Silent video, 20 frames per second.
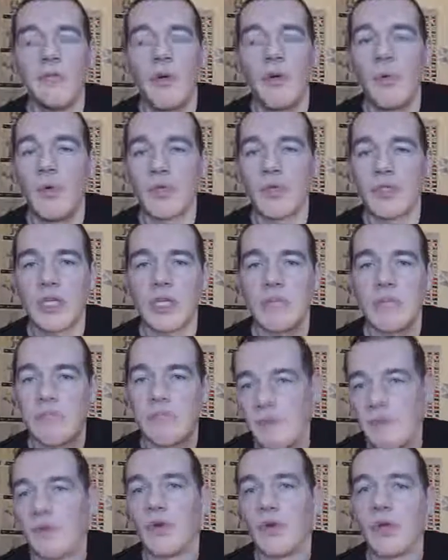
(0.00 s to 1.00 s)
my worst
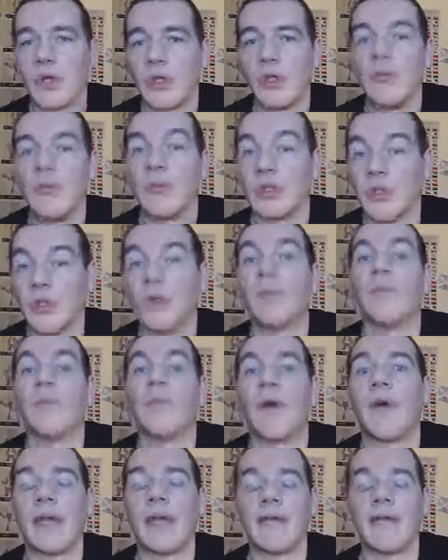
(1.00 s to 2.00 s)
game before I go through my
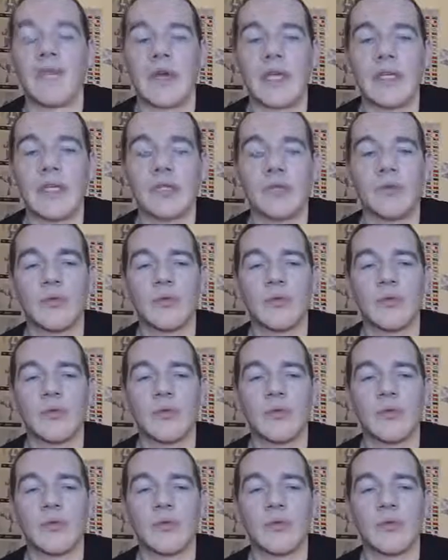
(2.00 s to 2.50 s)
top 5, right?